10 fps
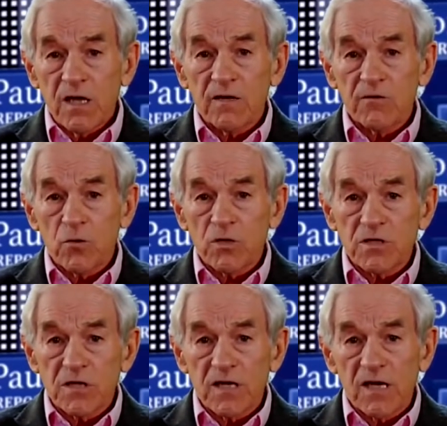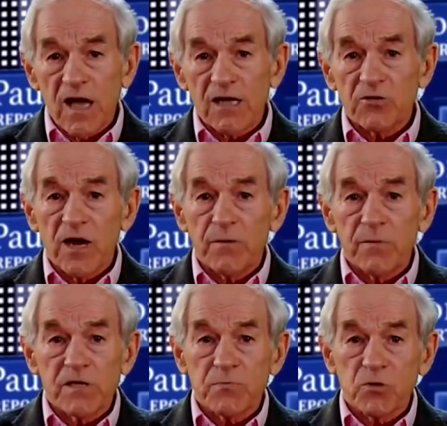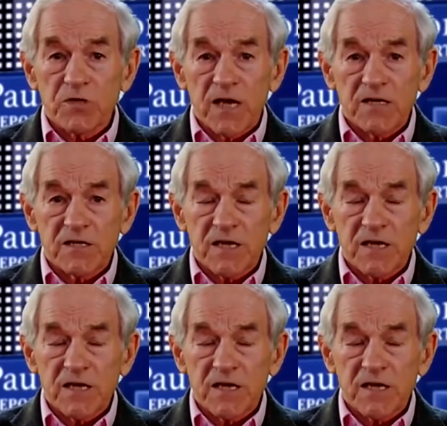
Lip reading: And, of course, I try to be as precise